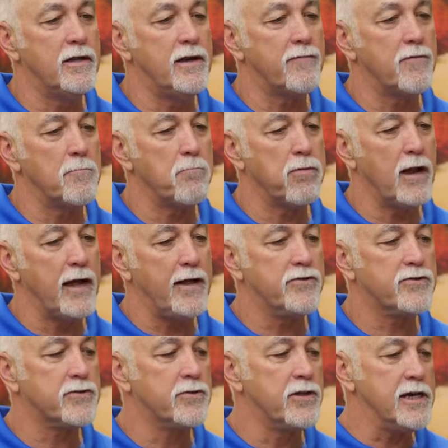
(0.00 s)
different
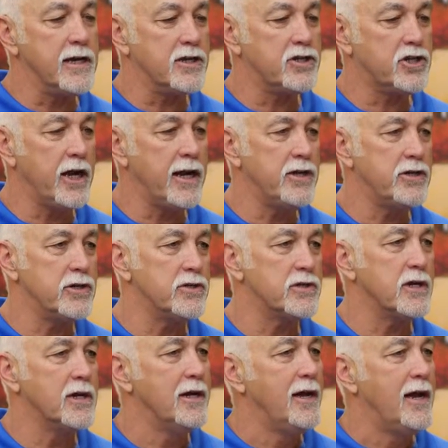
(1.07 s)
plans through the
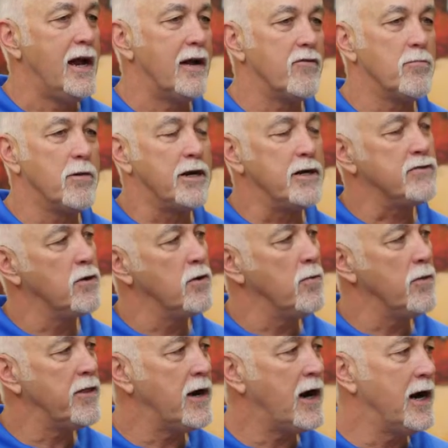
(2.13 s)
exchanges. Everybody's going
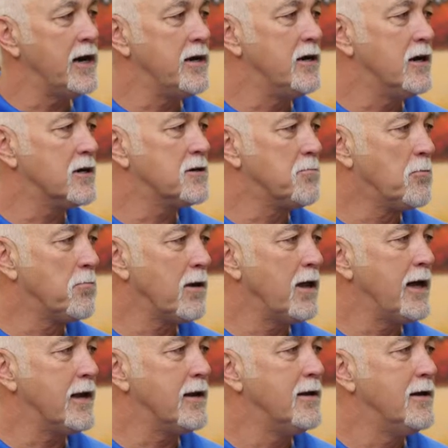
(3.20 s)
with a high deductible
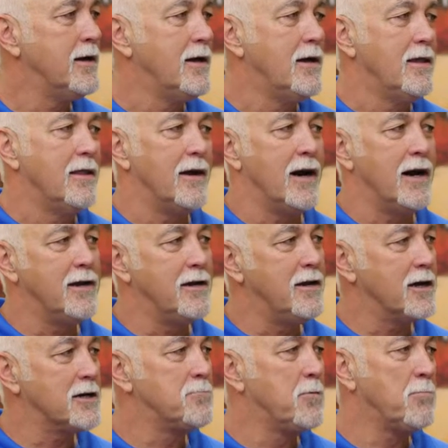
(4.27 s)
plan. The high
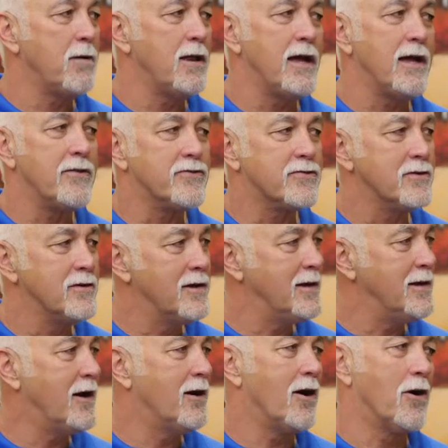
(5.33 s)
deductible plans
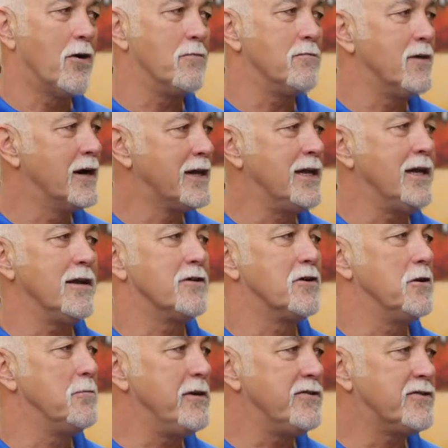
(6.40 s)
are, again,
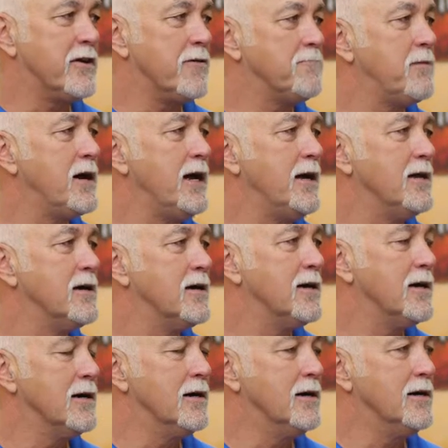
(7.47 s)
going to be self-pay,
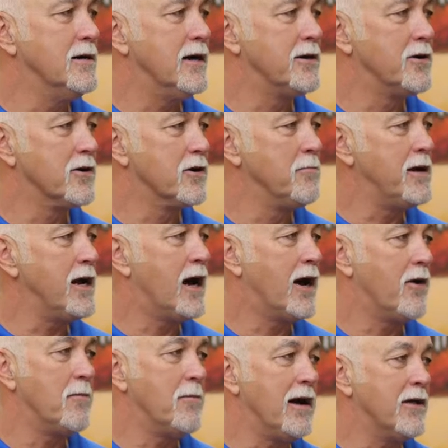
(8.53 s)
and they're going to be
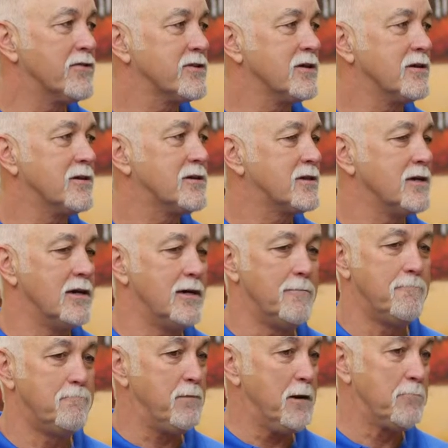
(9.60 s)
higher amounts
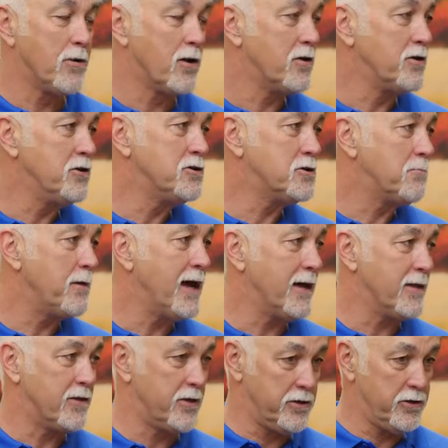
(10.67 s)
that people aren't used to
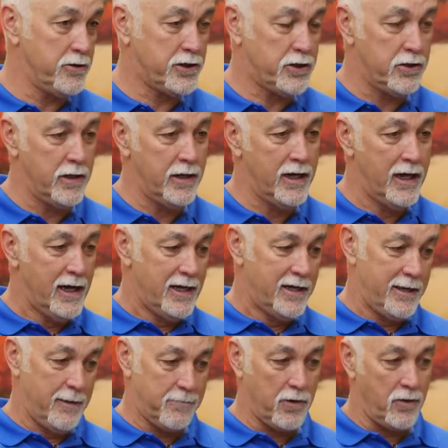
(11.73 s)
paying. They're used to a
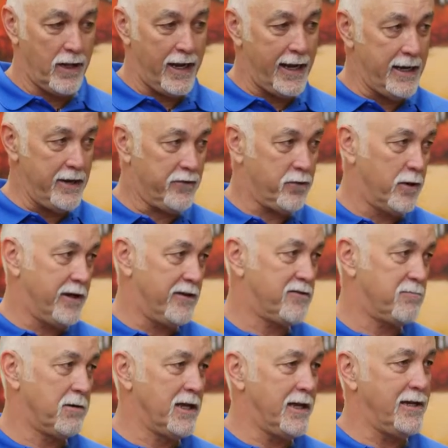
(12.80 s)
typical 80-20
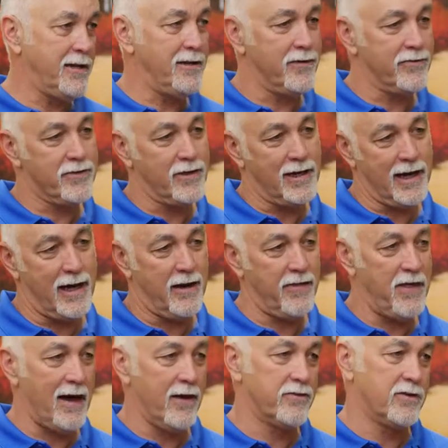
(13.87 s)
split, so they got a
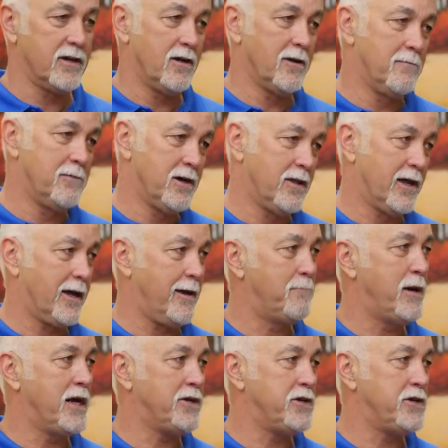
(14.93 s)
$1,000 bill, they got to pay